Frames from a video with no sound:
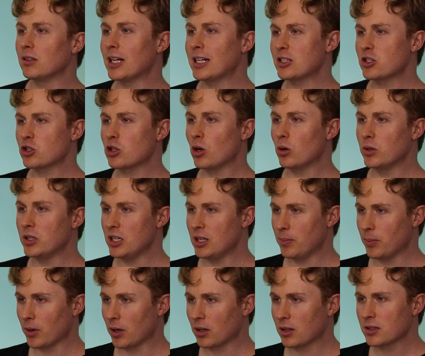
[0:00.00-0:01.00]
Let's go
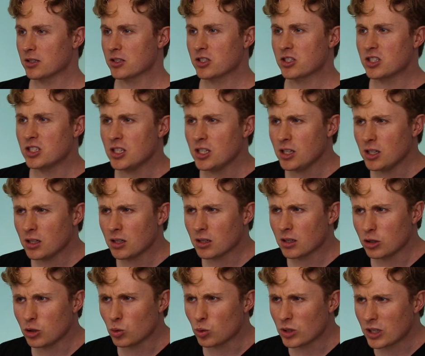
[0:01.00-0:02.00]
deeper. See,
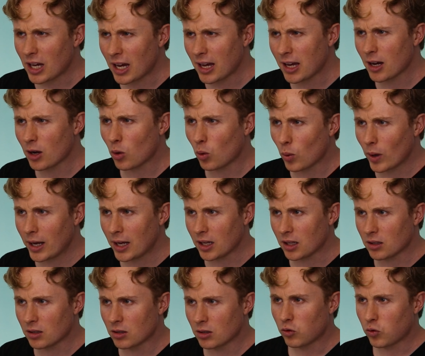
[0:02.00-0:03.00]
you can't wait
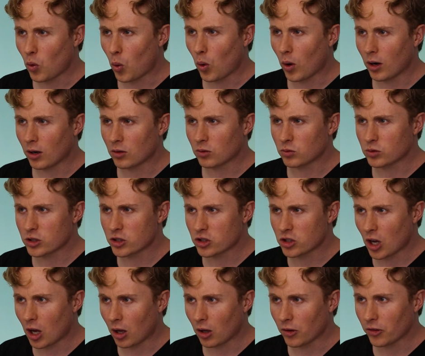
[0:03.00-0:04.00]
for
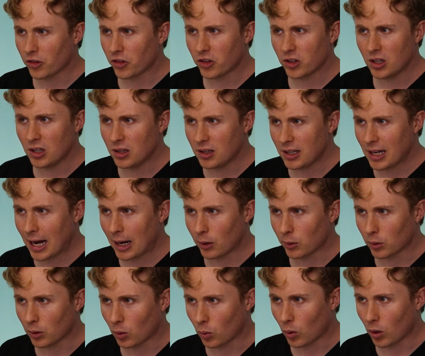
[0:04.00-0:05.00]
results in the
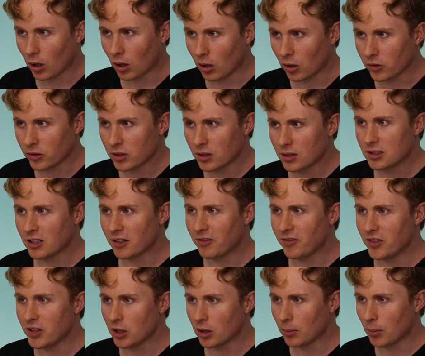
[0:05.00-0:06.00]
outer world to
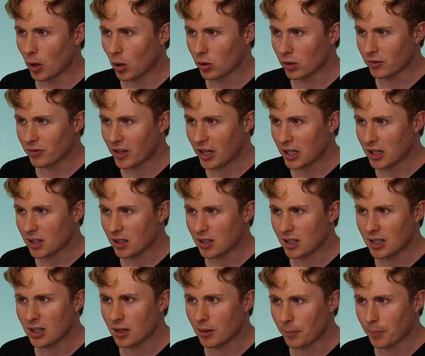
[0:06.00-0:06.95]
feel motivated and